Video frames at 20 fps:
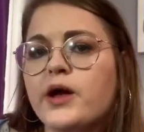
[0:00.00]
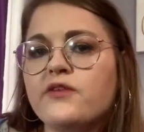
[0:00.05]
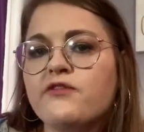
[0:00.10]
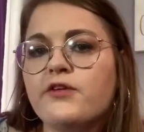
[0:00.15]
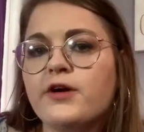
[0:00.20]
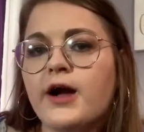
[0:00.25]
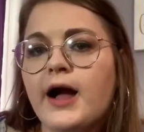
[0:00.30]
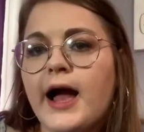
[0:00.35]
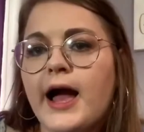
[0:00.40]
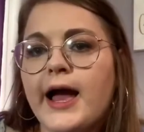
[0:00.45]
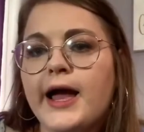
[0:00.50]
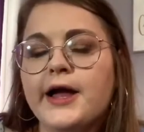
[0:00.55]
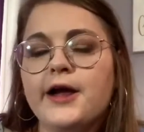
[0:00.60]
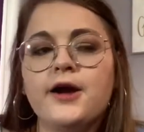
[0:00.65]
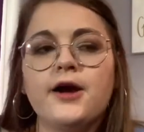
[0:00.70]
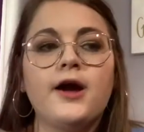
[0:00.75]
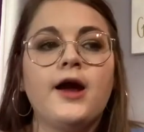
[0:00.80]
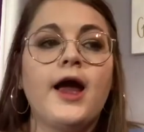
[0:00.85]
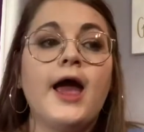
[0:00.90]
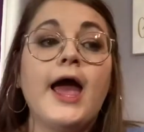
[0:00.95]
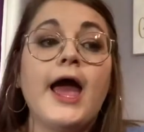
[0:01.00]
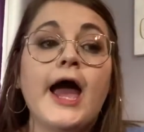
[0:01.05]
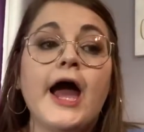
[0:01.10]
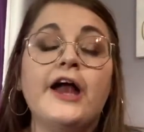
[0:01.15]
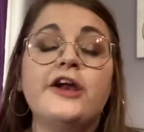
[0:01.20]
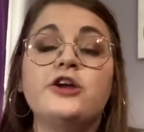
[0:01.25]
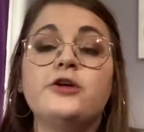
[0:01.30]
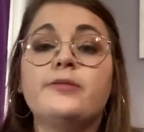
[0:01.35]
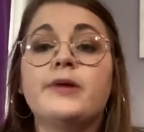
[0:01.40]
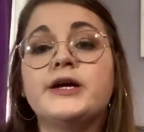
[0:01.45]
for higher,
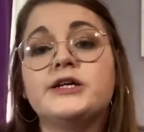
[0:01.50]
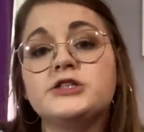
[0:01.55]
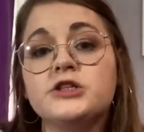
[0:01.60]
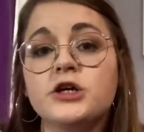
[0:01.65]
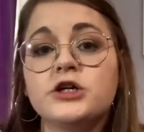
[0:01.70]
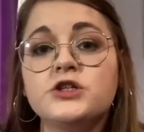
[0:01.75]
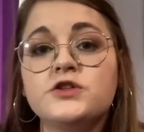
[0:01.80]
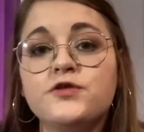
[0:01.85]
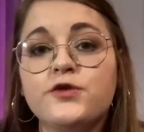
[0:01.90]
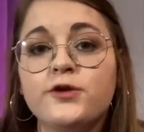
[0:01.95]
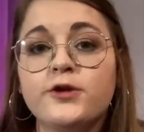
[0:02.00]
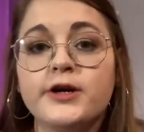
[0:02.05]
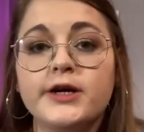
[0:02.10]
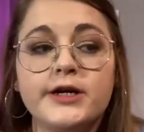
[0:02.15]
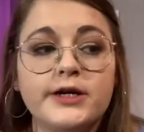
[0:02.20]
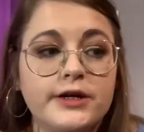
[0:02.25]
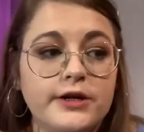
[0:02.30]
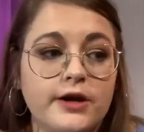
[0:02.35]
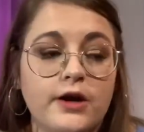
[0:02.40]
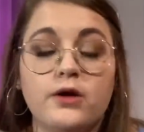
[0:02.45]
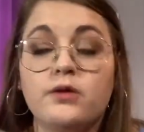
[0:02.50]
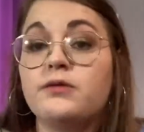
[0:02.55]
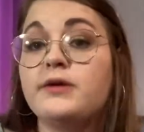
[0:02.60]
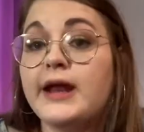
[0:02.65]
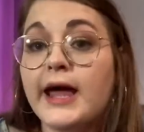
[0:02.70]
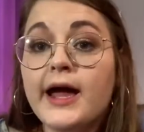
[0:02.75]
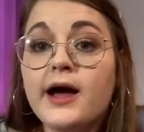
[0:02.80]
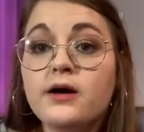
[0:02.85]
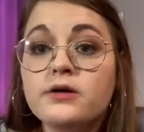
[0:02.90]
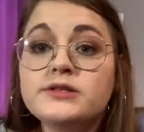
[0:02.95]
and you may search for it, you know,
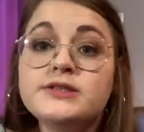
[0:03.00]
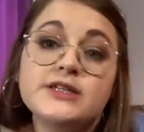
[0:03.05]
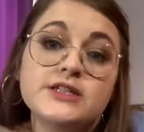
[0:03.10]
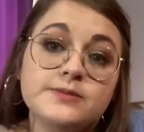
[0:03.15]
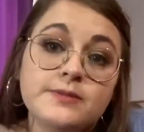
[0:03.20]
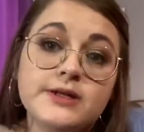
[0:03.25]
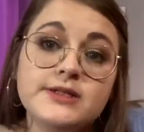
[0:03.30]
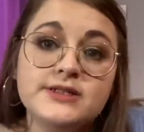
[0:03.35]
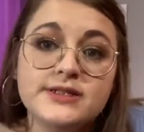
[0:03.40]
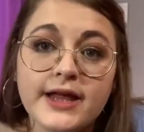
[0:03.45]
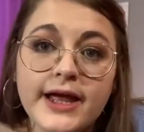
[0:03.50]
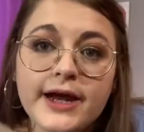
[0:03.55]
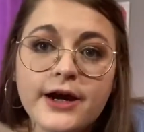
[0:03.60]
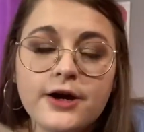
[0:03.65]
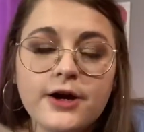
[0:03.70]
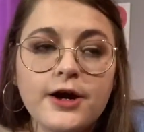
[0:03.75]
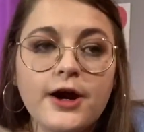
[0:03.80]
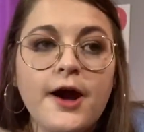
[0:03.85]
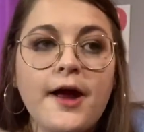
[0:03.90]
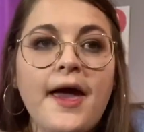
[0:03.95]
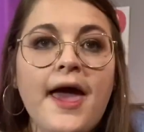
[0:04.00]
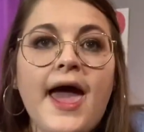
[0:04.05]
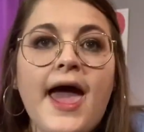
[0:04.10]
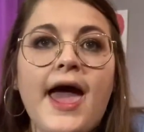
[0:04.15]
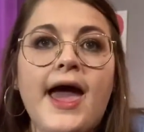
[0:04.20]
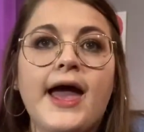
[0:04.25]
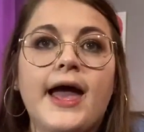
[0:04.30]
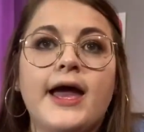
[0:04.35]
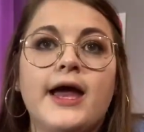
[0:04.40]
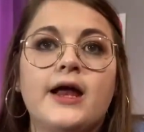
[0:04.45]
now 6 months later,
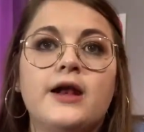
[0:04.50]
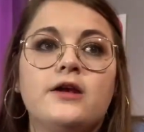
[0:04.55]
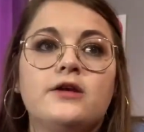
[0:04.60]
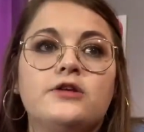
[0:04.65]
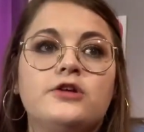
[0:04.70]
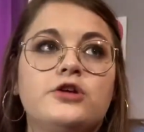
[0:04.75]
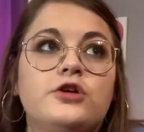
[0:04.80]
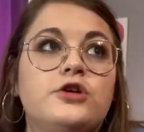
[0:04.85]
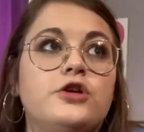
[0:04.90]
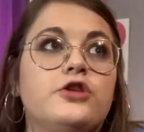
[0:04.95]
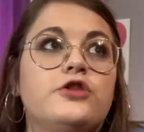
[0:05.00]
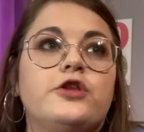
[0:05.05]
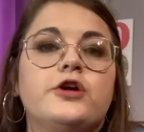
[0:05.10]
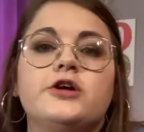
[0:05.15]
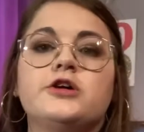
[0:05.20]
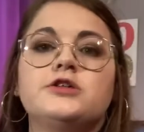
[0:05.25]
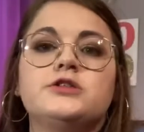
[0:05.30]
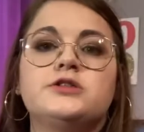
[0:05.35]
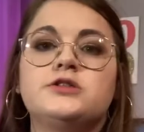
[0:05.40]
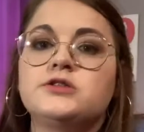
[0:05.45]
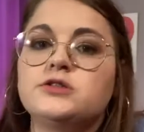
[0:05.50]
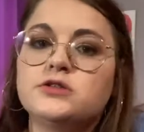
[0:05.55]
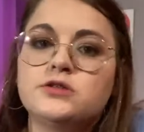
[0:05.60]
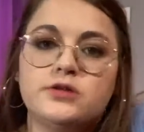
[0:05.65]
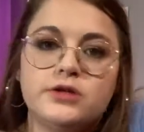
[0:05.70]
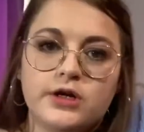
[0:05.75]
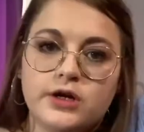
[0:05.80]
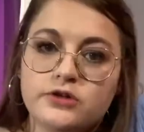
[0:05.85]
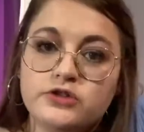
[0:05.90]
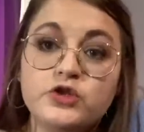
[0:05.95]
and there's,
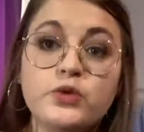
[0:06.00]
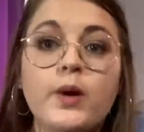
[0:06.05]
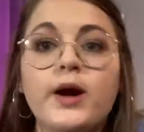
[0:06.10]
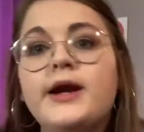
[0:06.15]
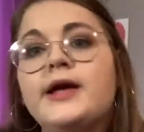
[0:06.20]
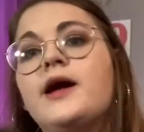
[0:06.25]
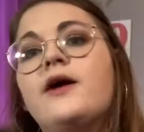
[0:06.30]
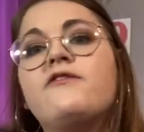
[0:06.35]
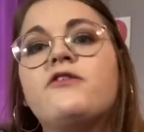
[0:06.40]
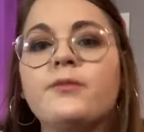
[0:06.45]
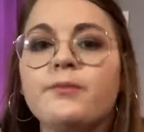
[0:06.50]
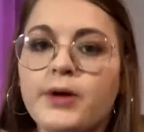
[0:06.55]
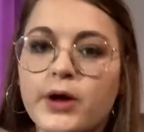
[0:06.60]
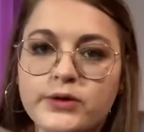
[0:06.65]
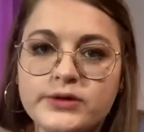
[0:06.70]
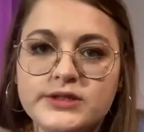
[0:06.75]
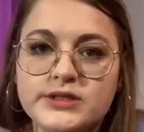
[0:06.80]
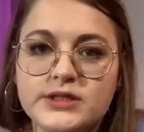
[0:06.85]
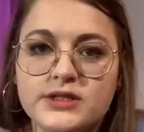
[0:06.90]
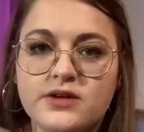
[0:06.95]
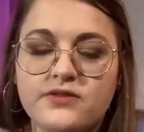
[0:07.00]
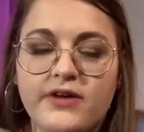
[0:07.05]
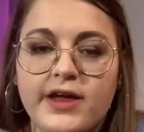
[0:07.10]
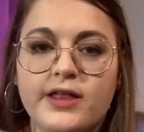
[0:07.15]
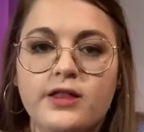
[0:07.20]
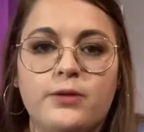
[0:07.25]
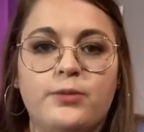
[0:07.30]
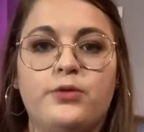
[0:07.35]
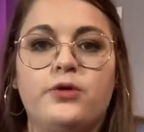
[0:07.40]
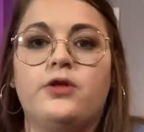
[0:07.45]
you know, 20 of them posted
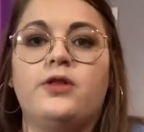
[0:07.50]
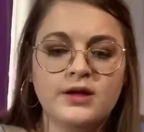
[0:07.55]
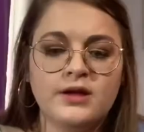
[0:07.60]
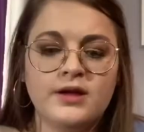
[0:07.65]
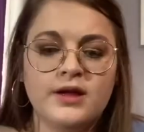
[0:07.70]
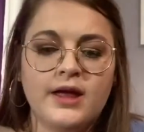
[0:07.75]
available.